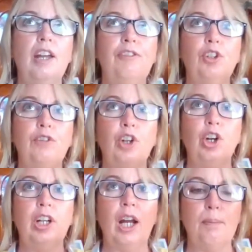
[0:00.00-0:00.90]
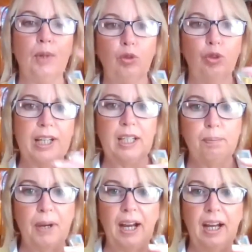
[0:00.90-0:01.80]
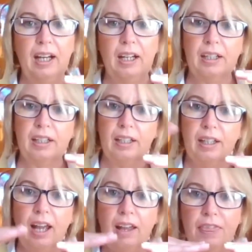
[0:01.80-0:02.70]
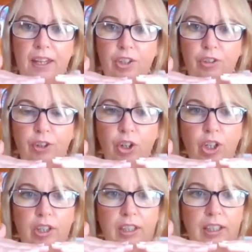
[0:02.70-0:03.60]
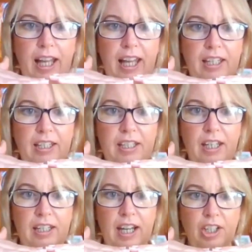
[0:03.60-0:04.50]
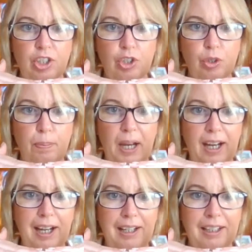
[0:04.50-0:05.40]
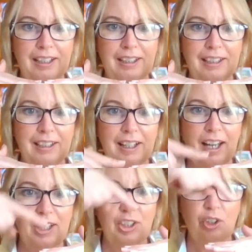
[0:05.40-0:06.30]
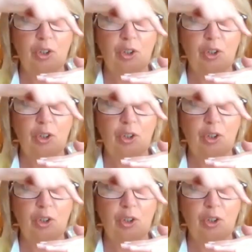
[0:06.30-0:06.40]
if you've got a marine park and then you've got land, a national park, and